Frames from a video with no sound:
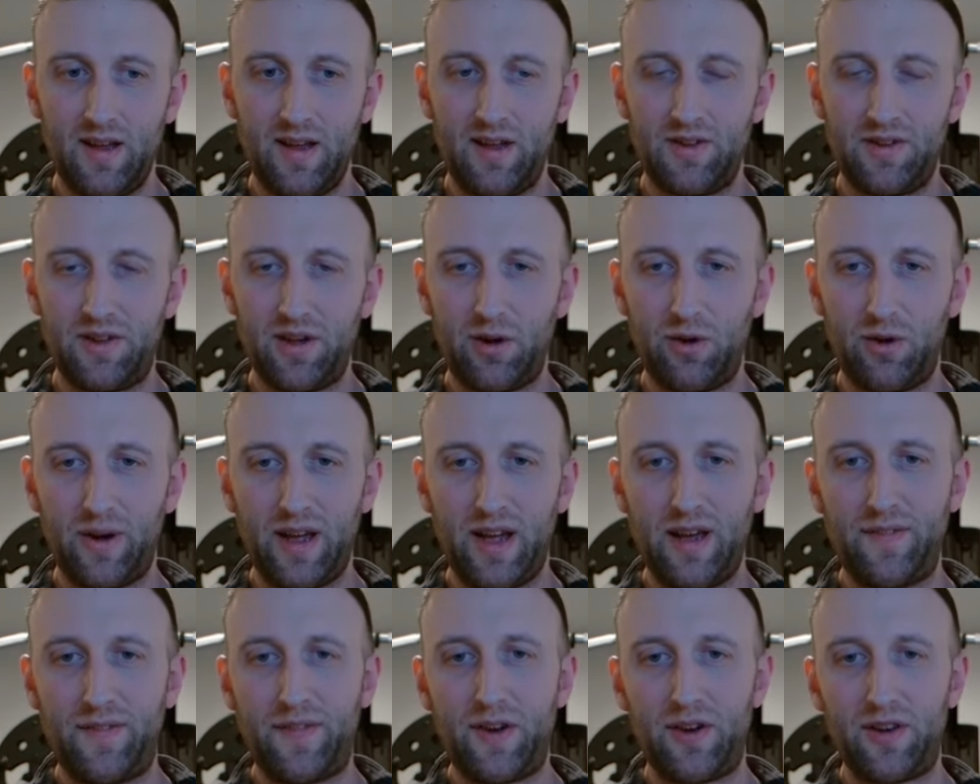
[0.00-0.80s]
So
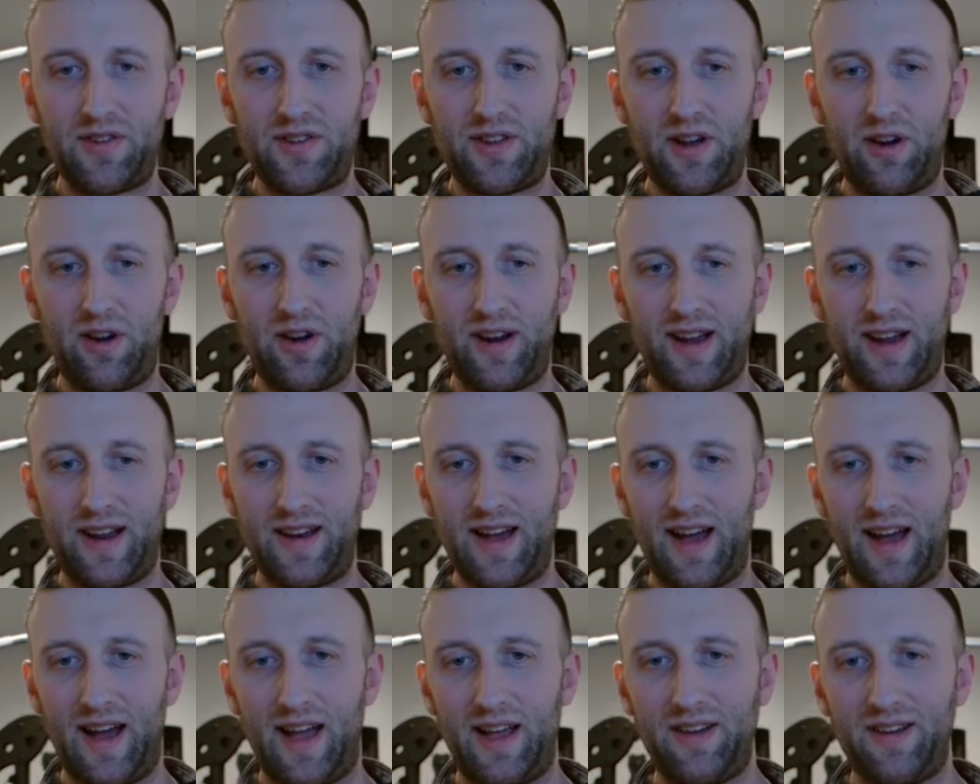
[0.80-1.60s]
if you're starting a
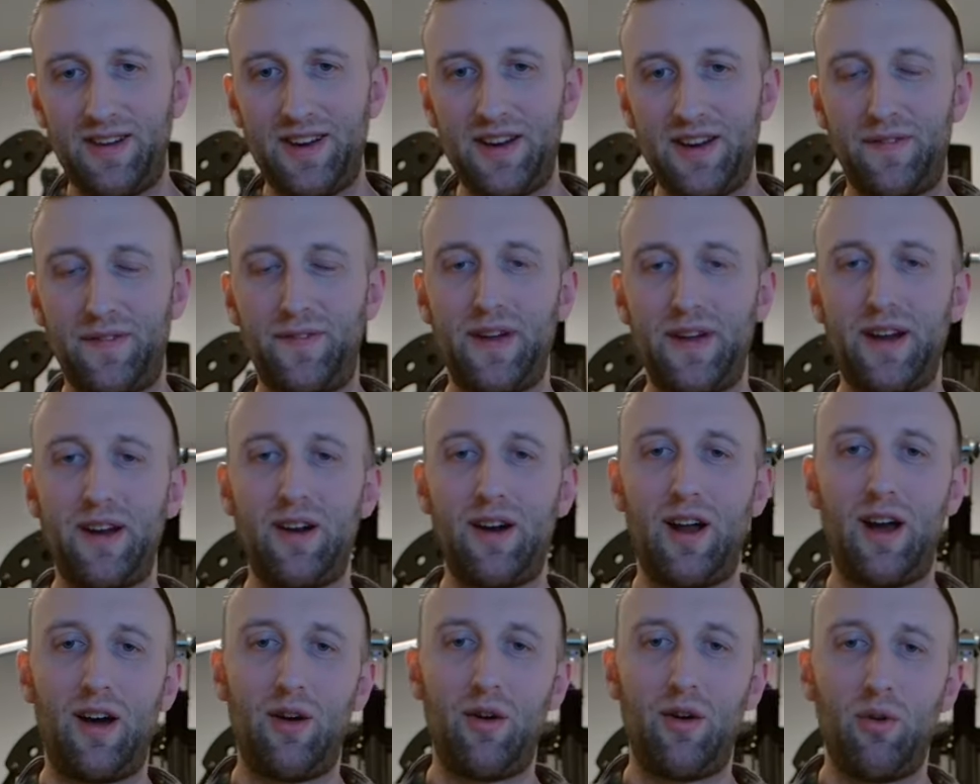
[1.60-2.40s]
diet, you need to
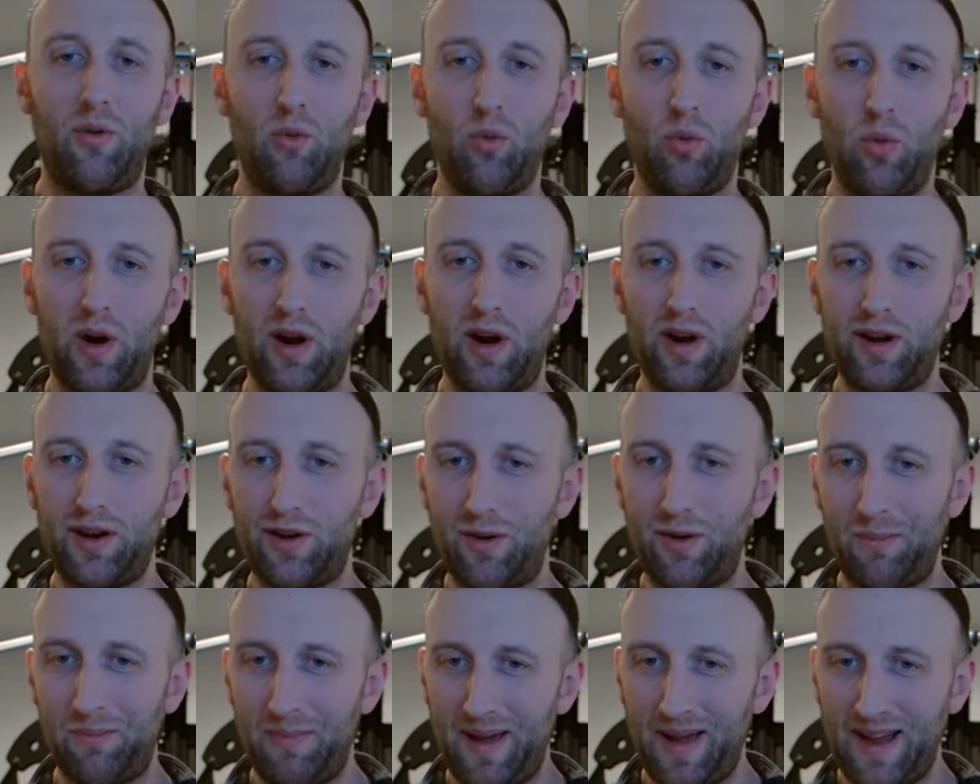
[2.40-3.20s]
figure out where
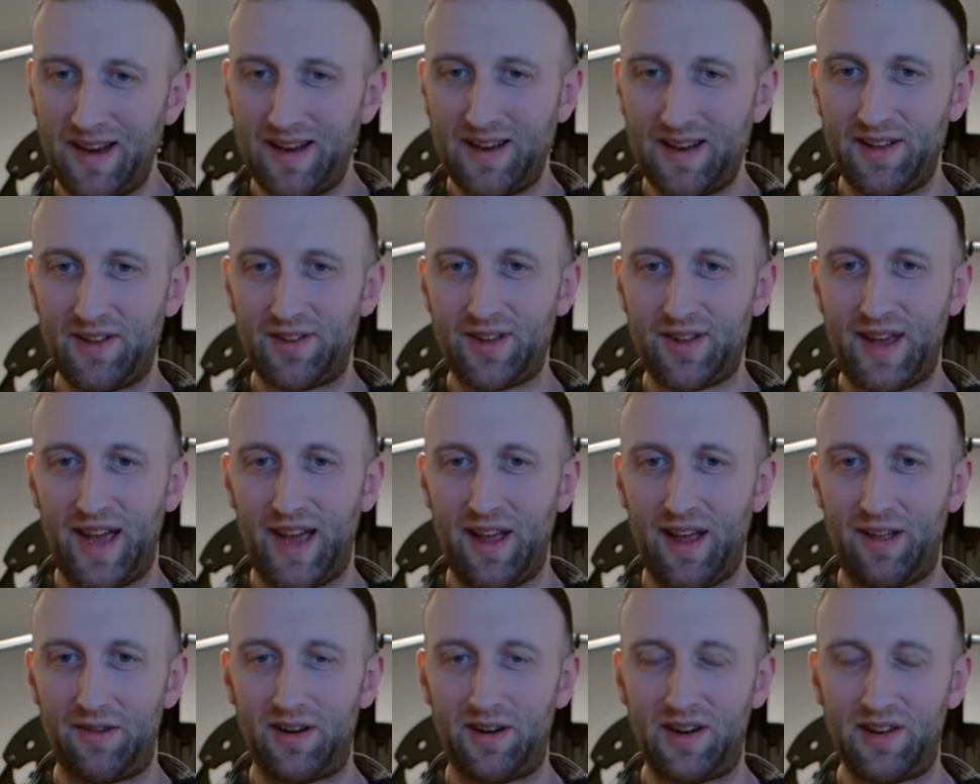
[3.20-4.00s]
your maintenance
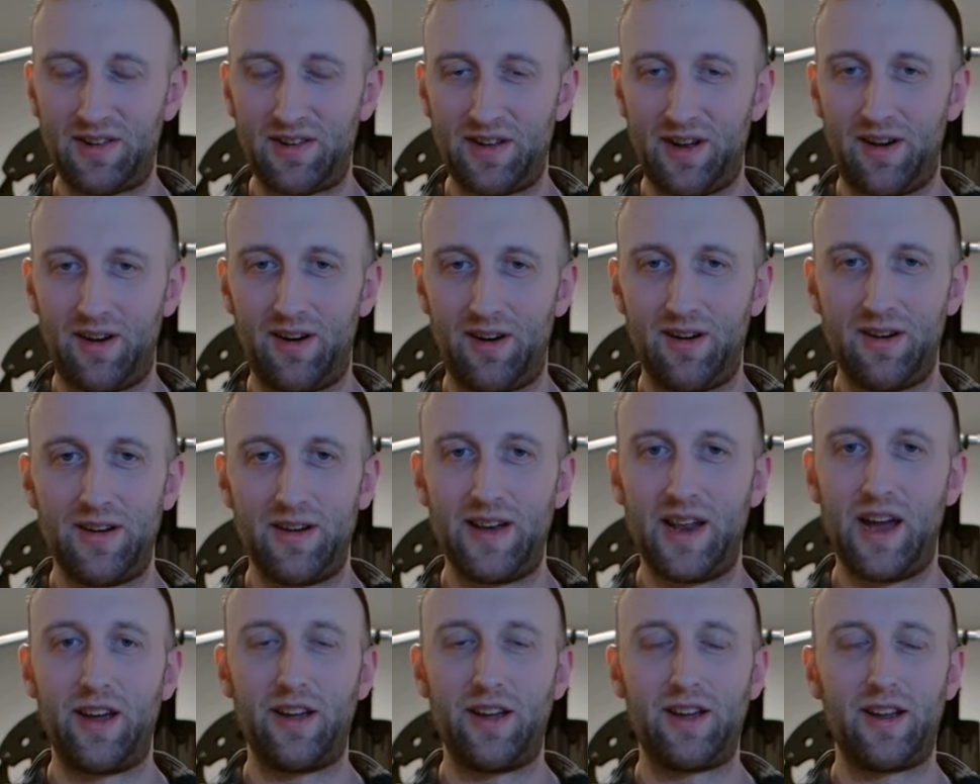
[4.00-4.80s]
calories are.
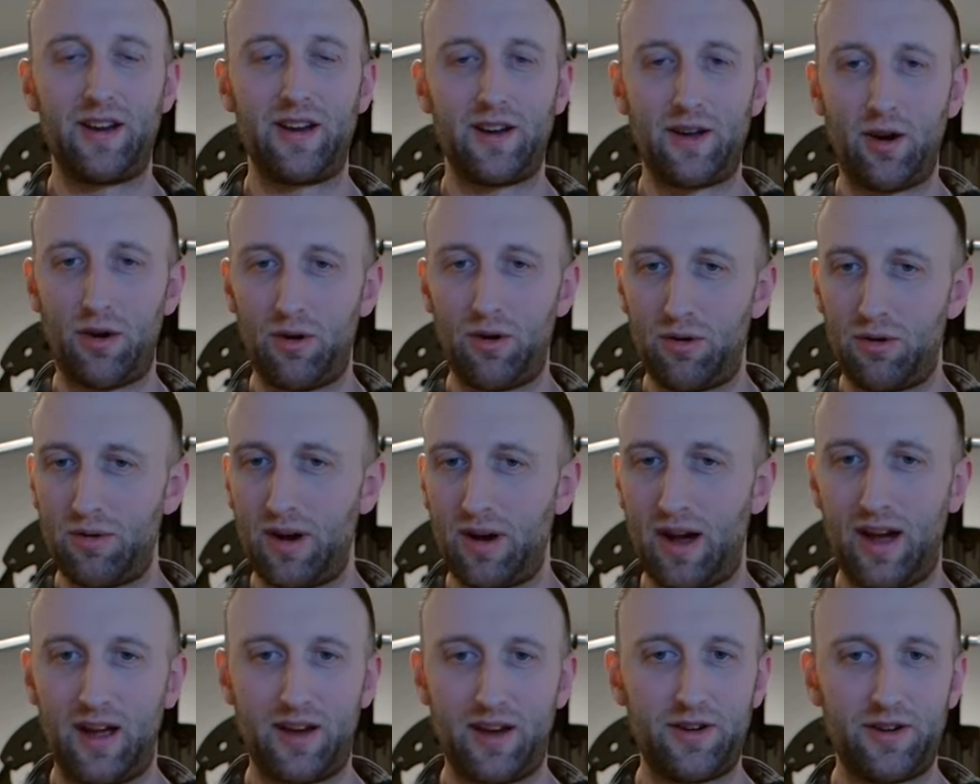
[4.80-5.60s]
Now you can
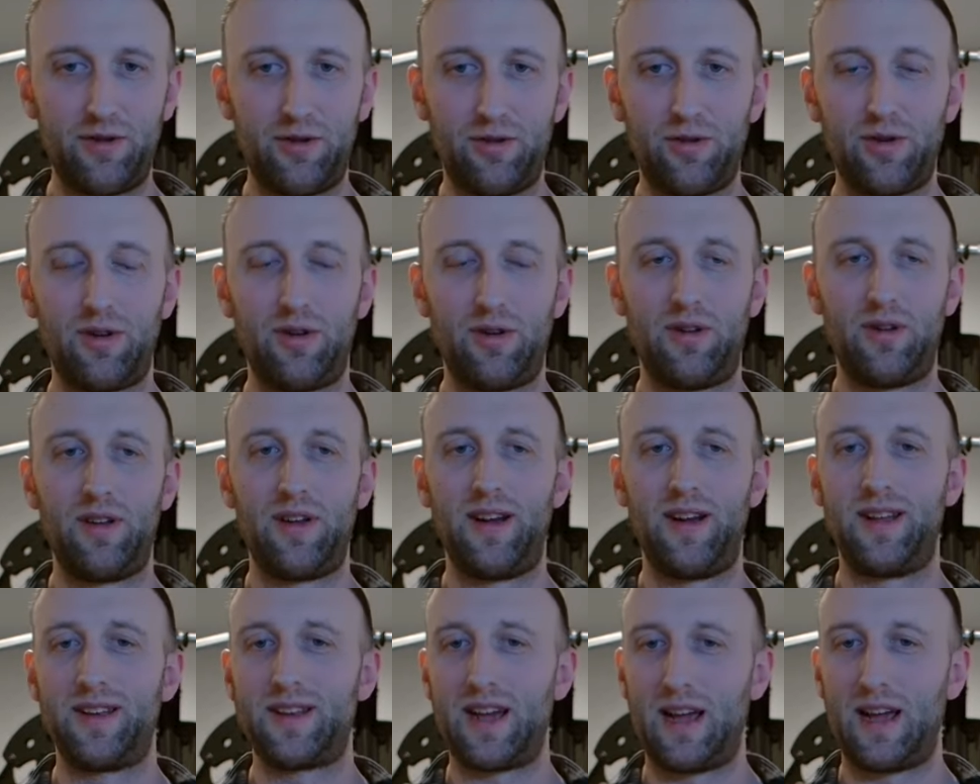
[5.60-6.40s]
go on
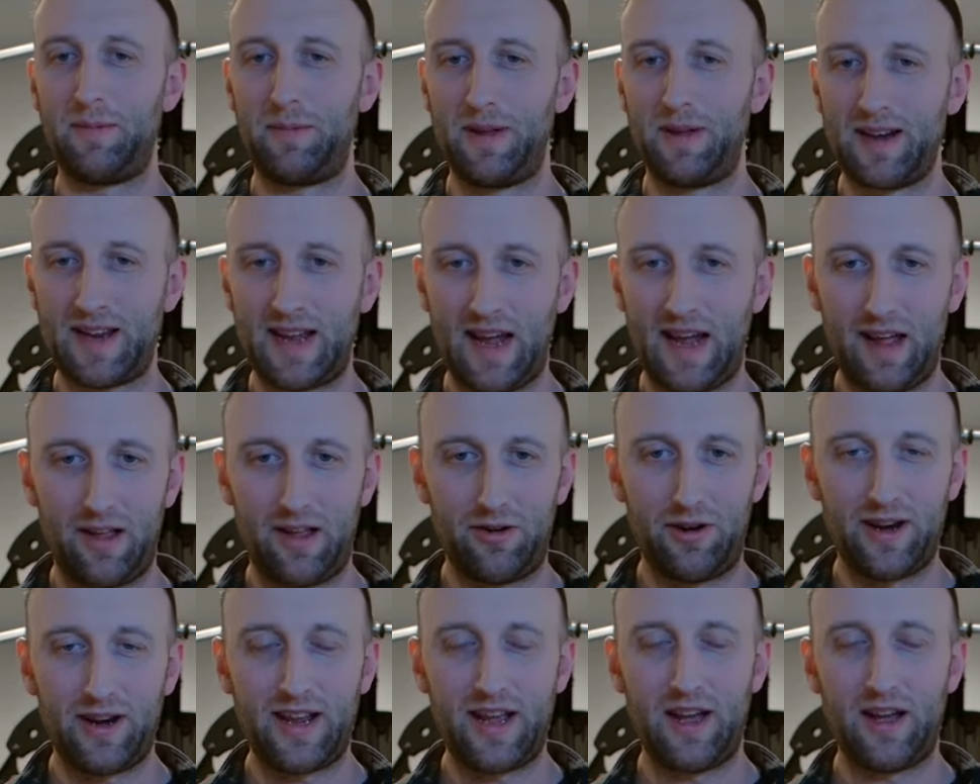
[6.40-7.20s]
Google, type in
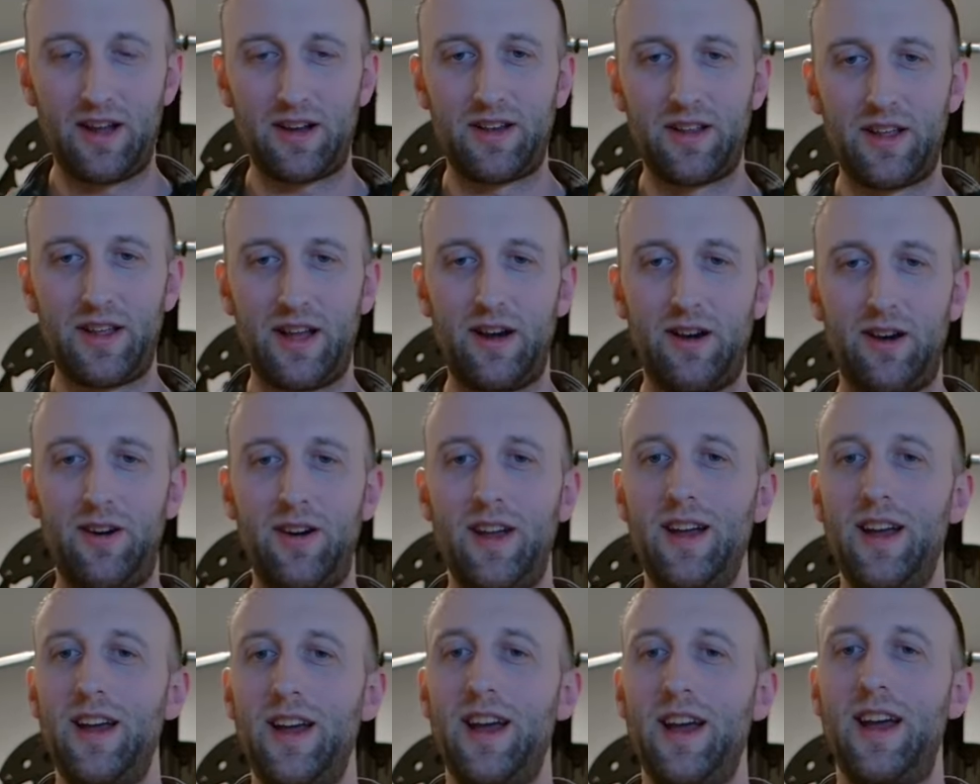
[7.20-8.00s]
calorie
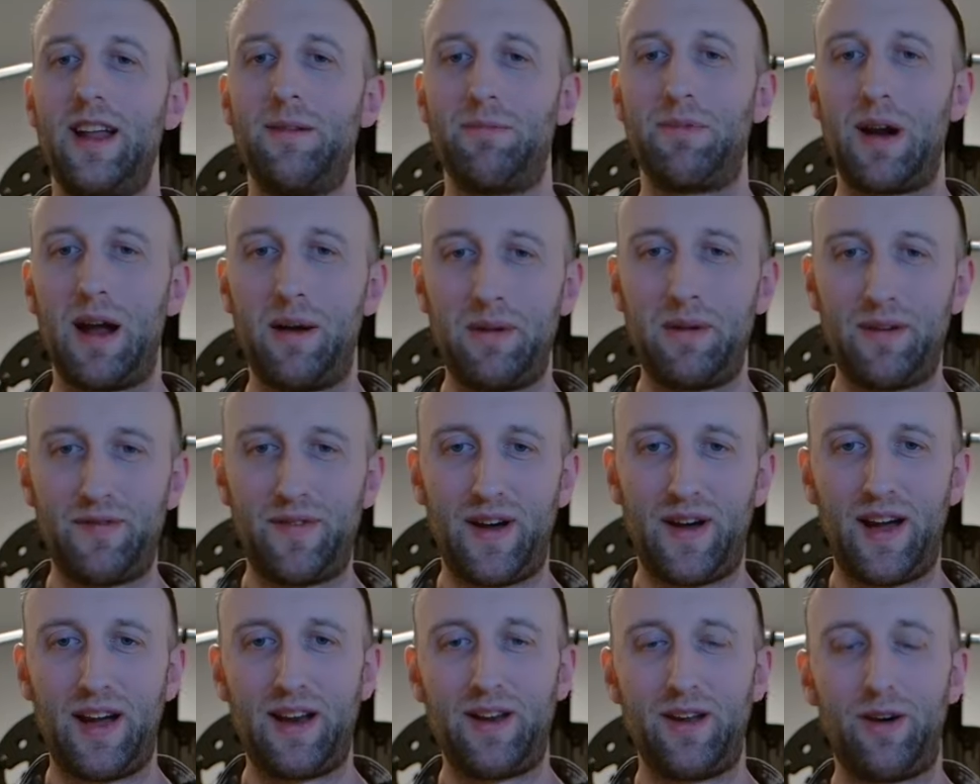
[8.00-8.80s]
calculator, and probably
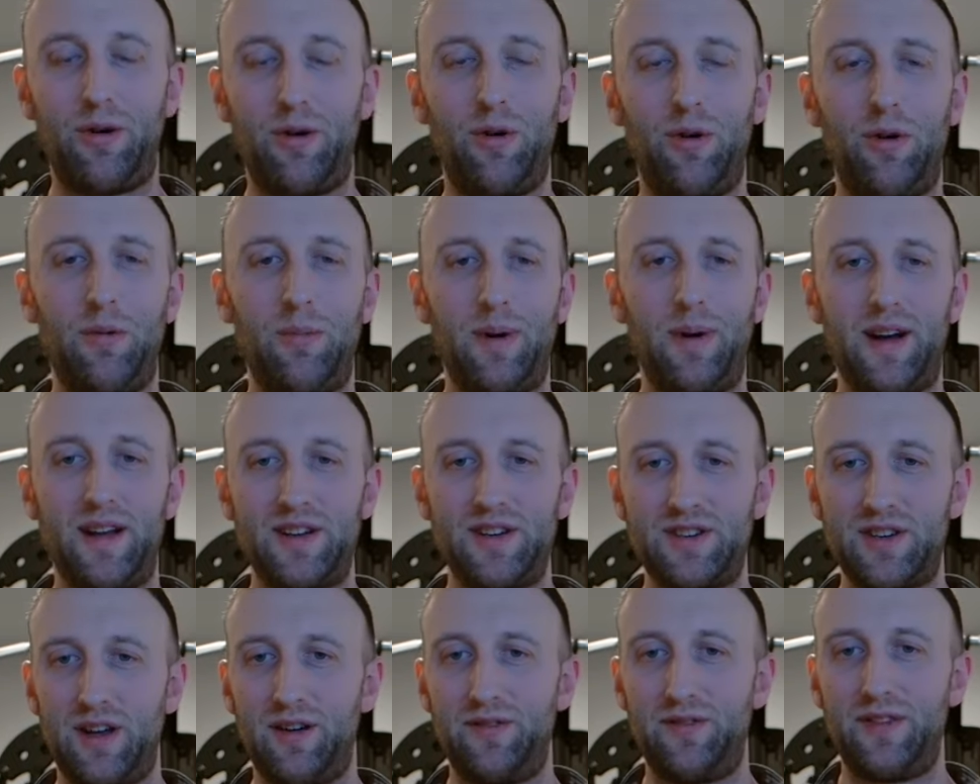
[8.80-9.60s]
find a whole
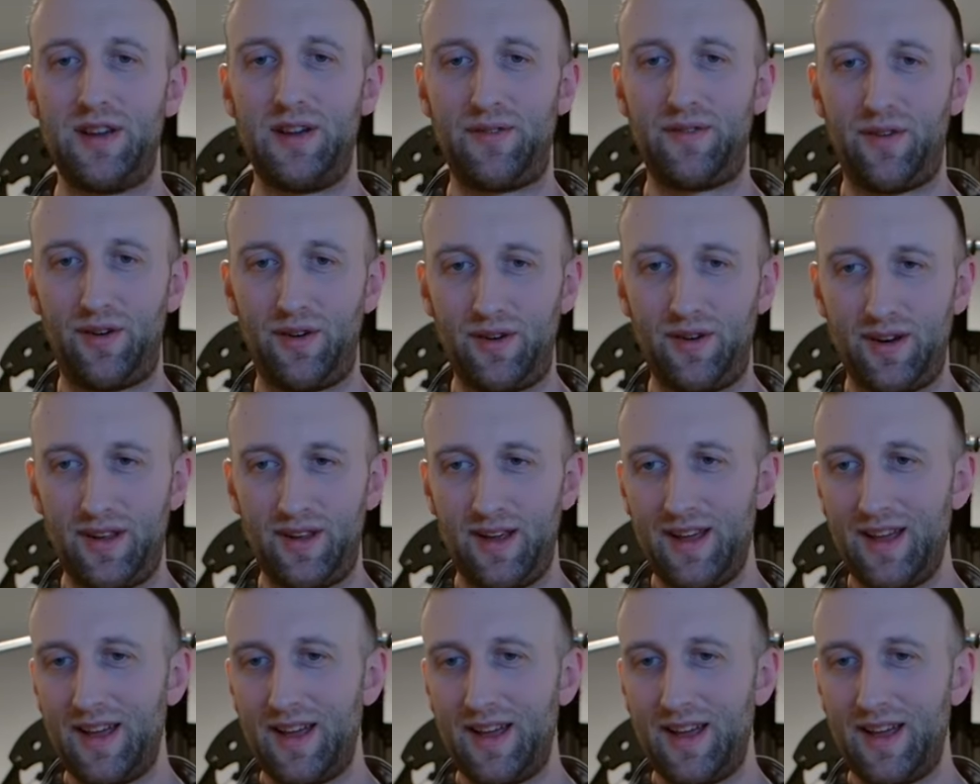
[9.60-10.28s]
bunch of different